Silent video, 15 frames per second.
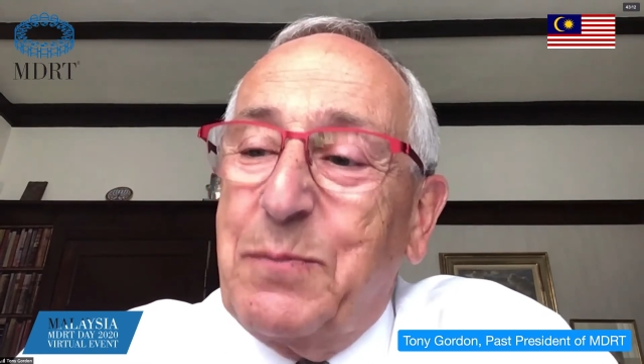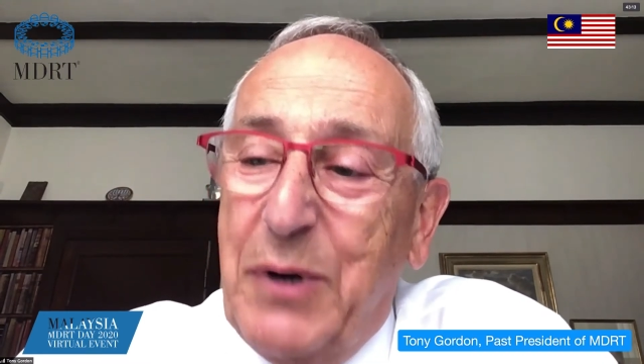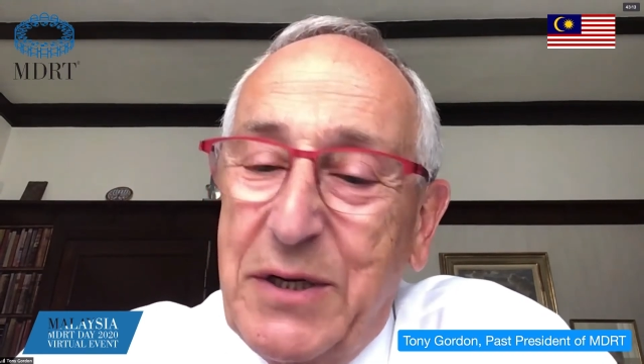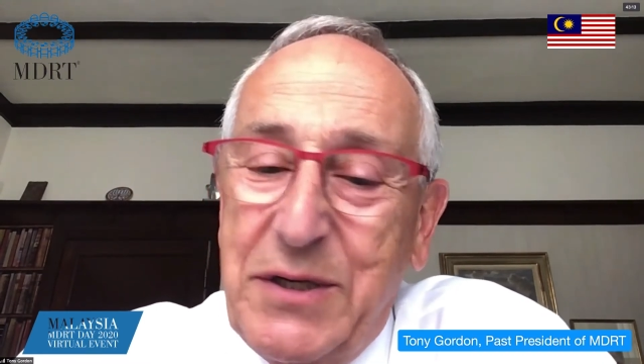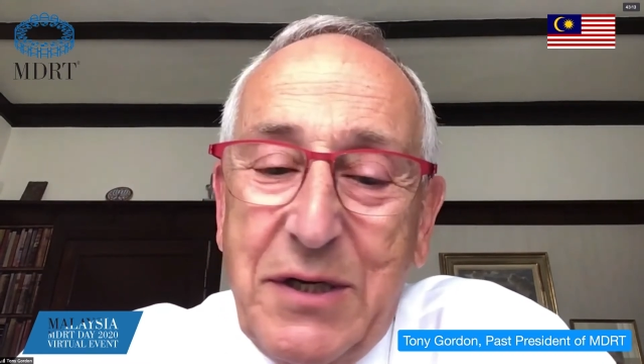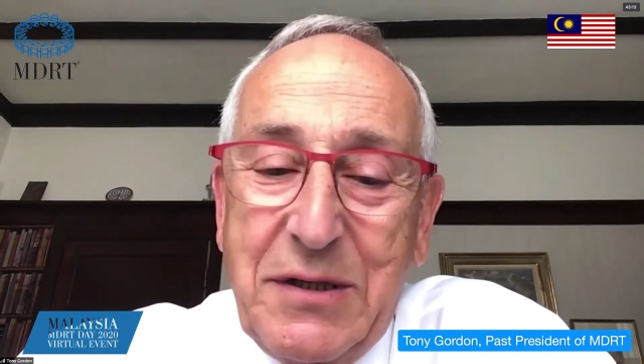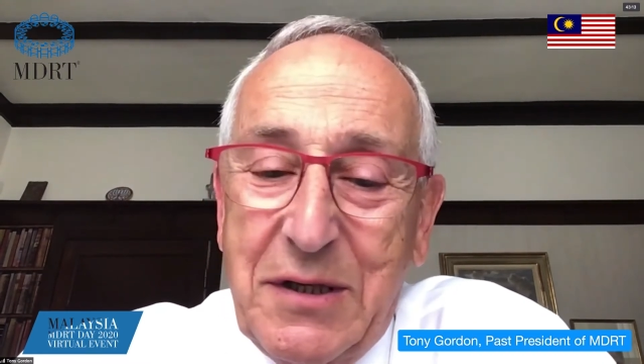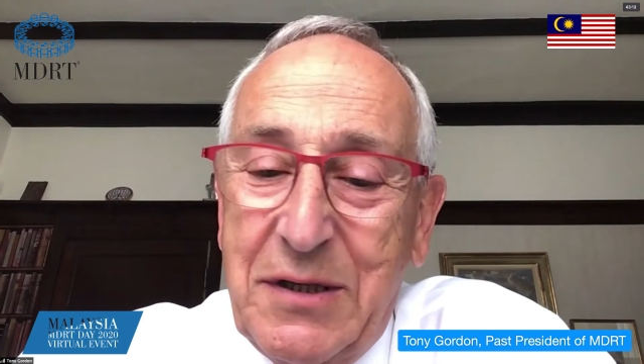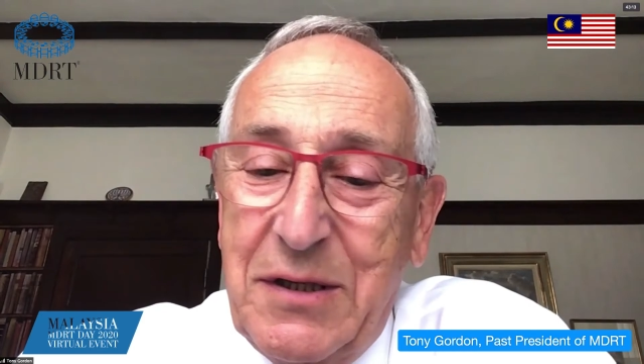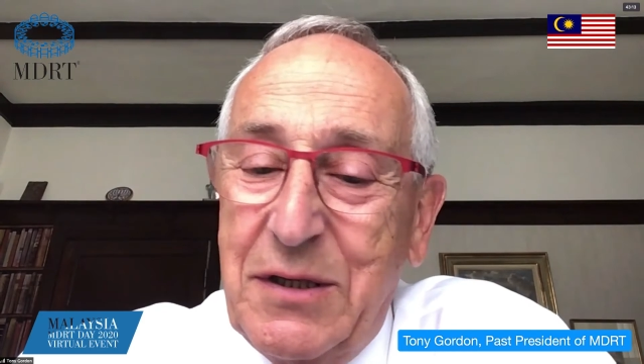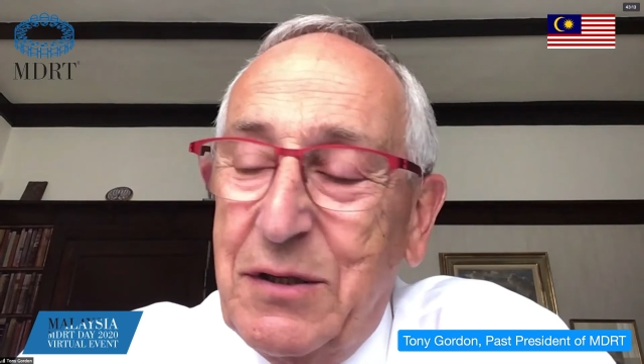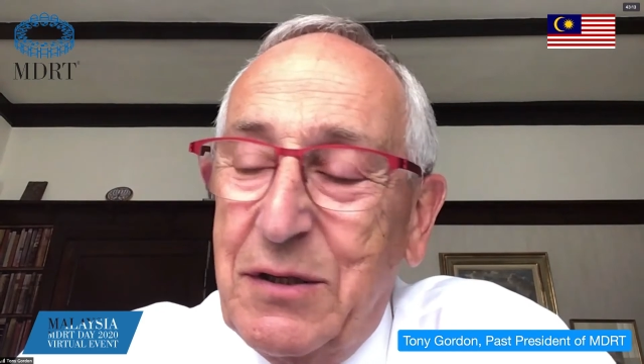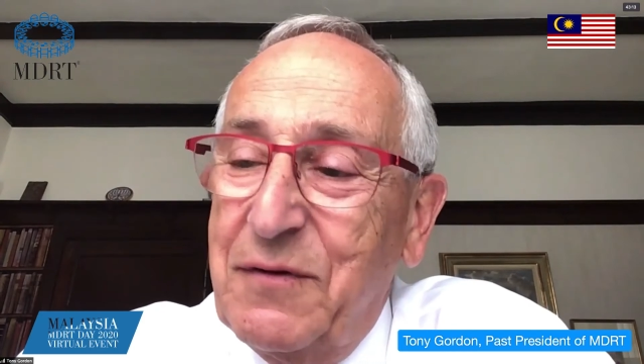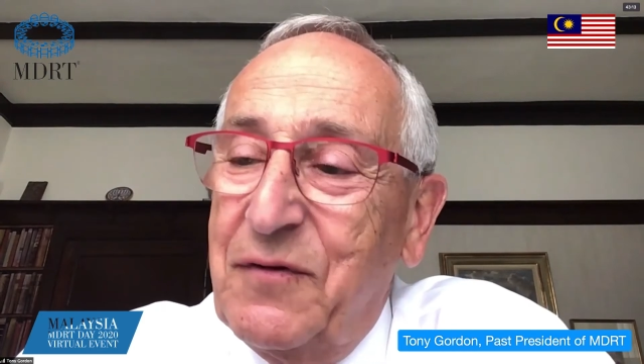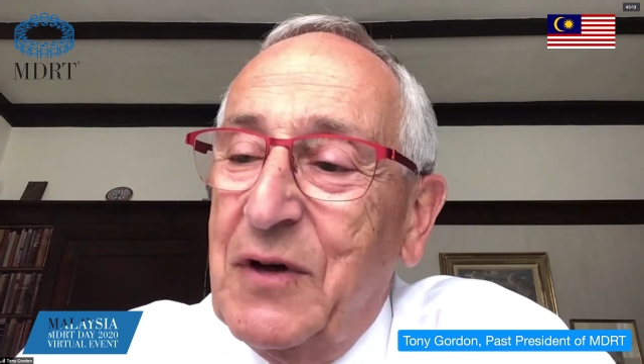president
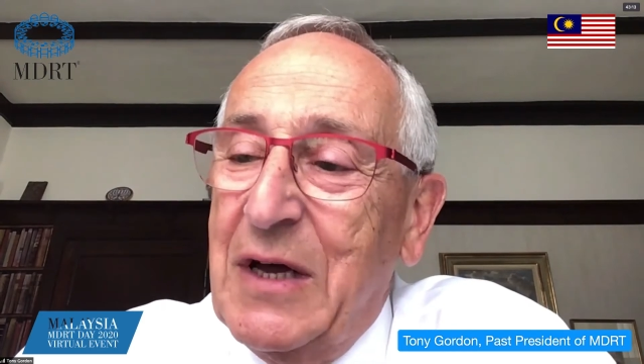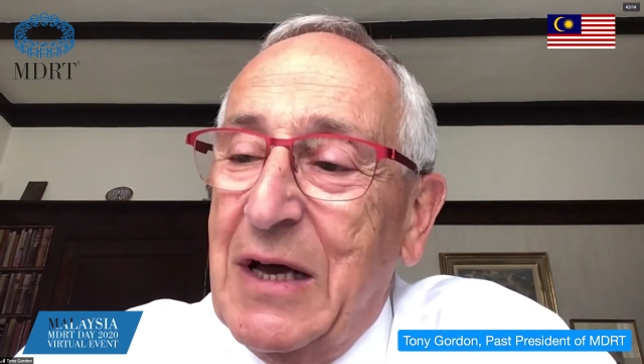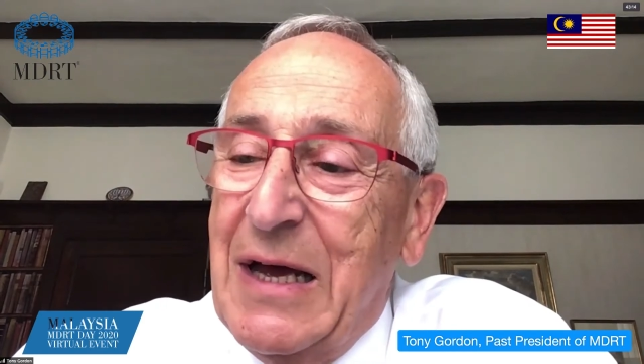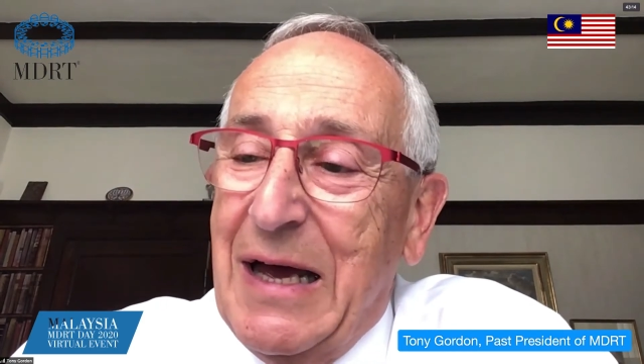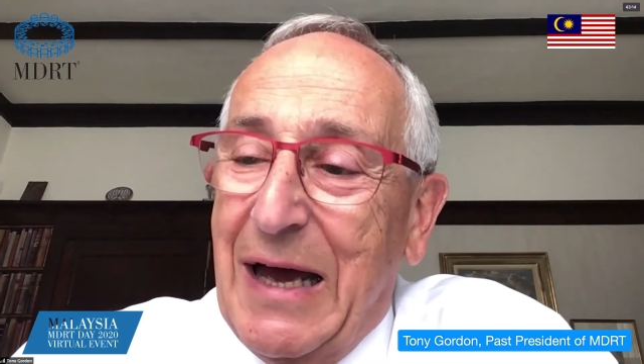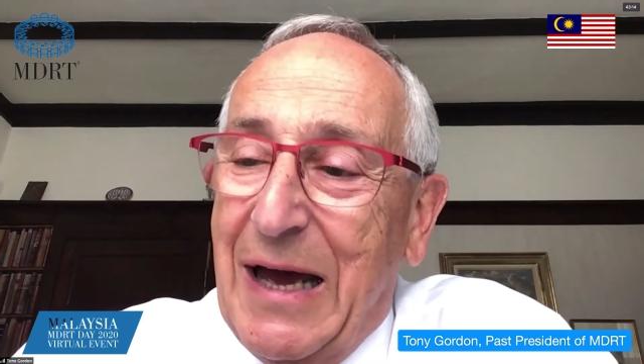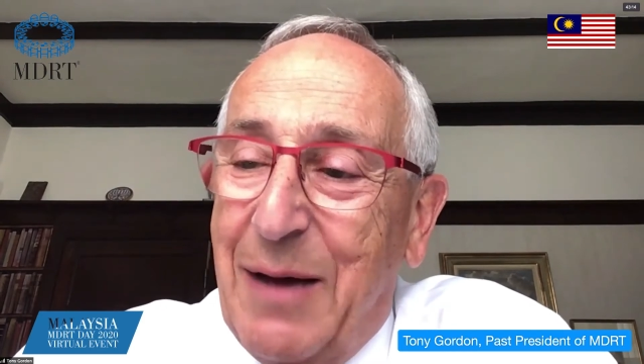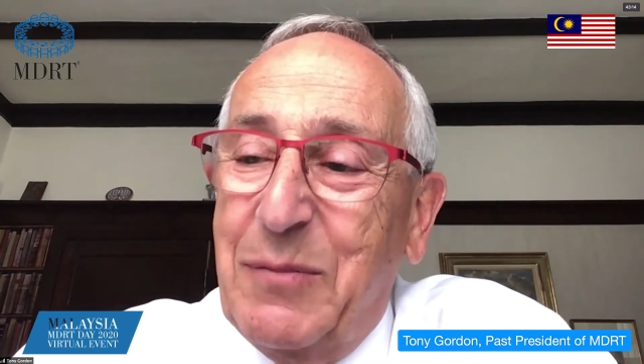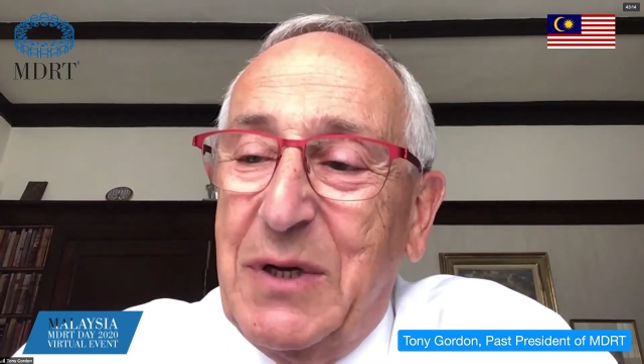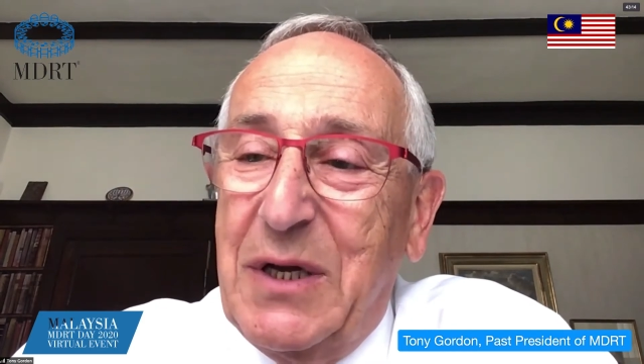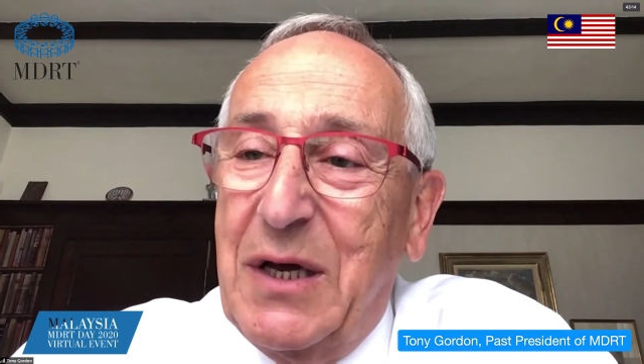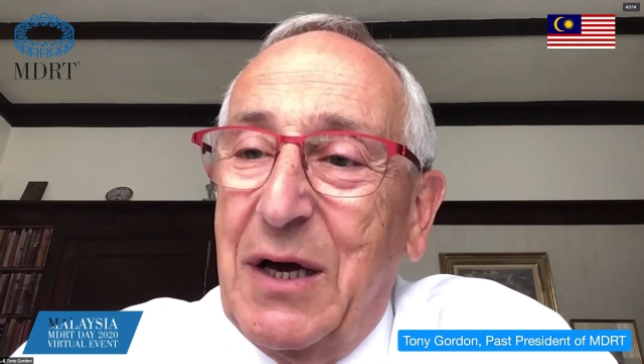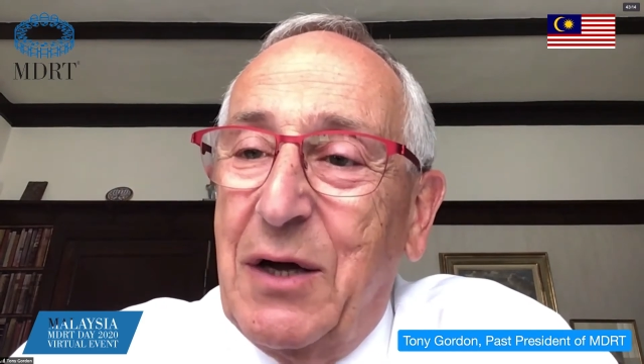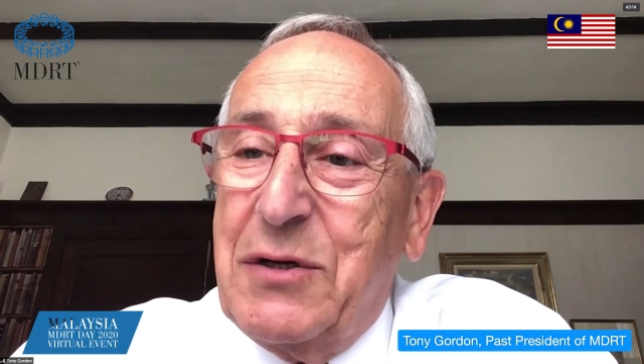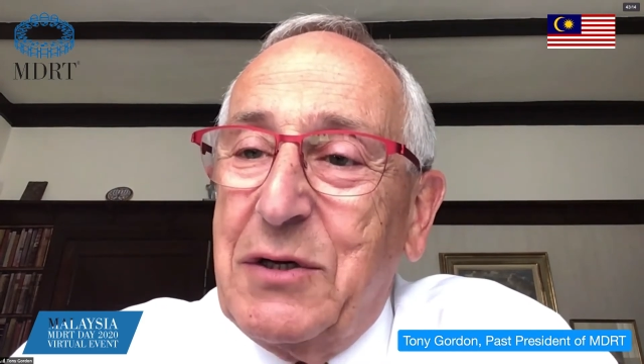of
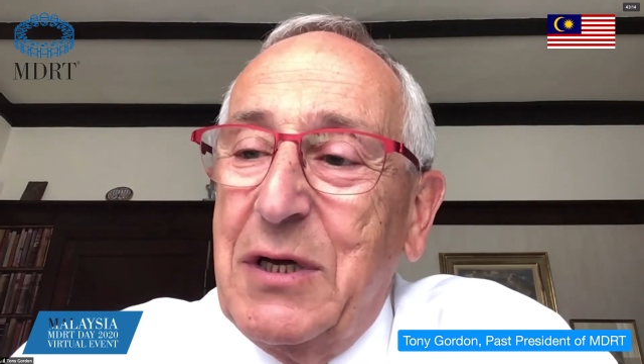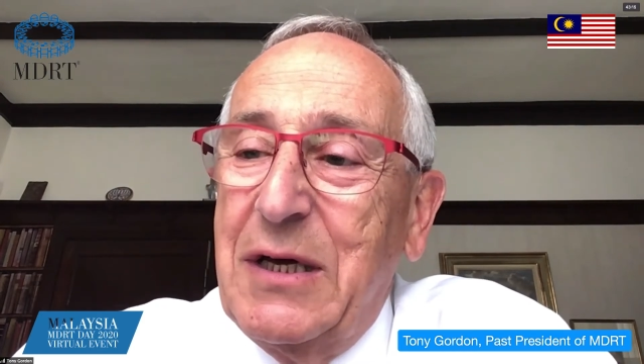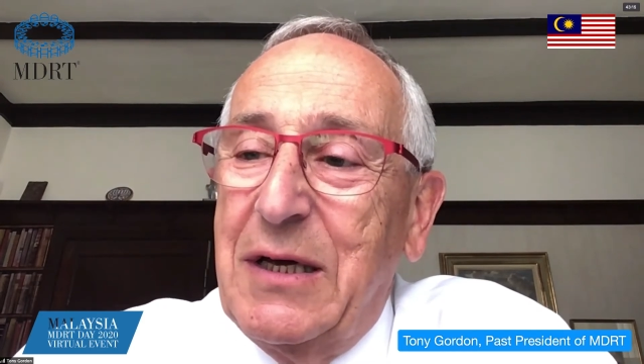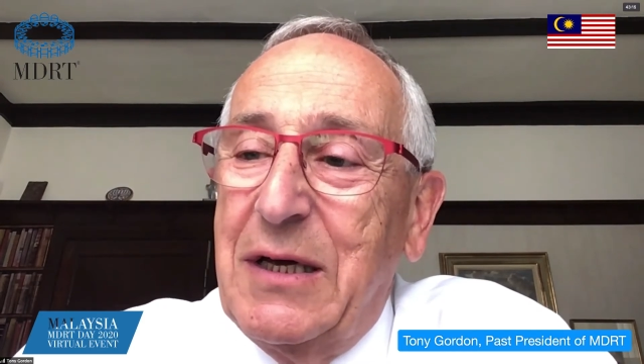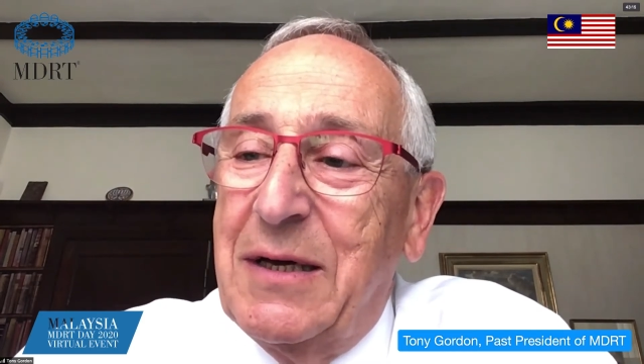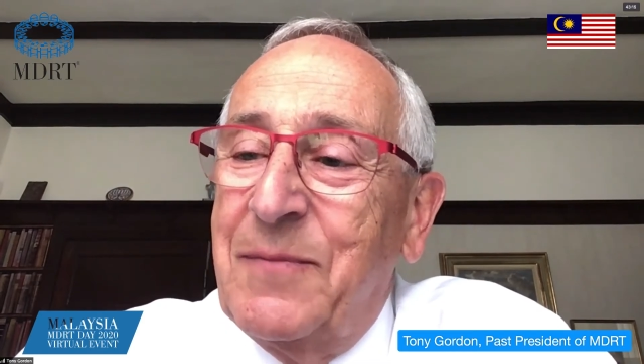MDRT.